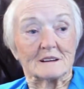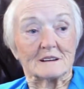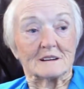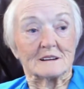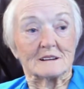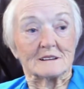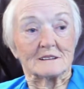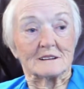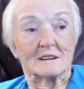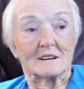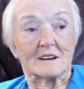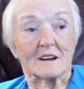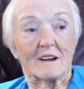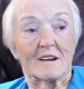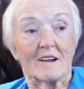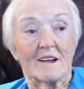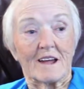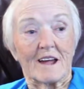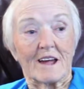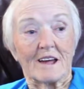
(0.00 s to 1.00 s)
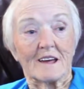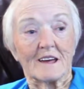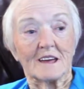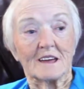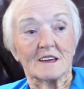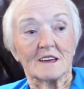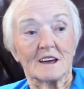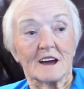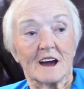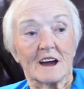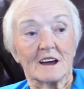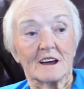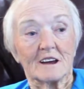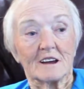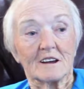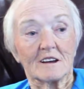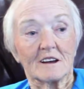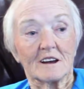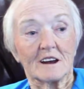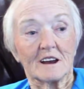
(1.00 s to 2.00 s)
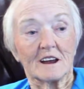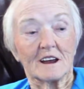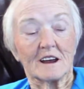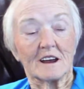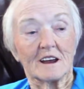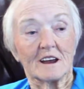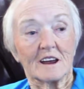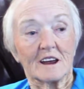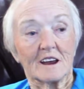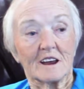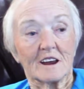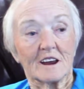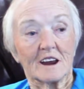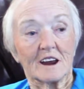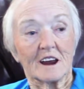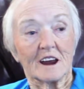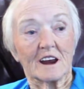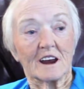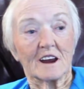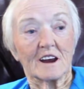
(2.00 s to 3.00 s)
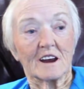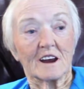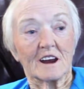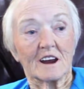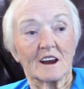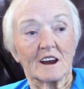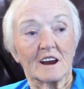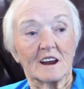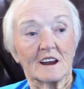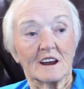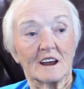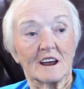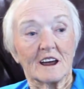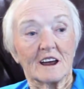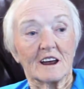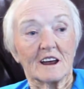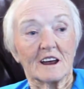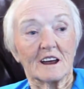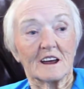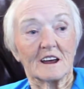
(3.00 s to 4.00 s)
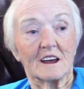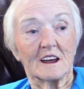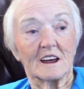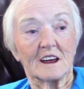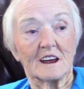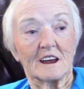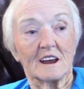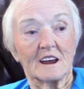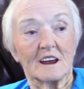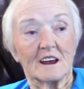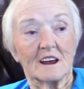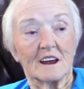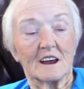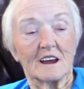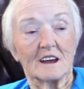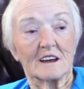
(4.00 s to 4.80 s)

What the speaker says: So shortly after Sam's birth, you and Dad were divorced. How long were you guys married?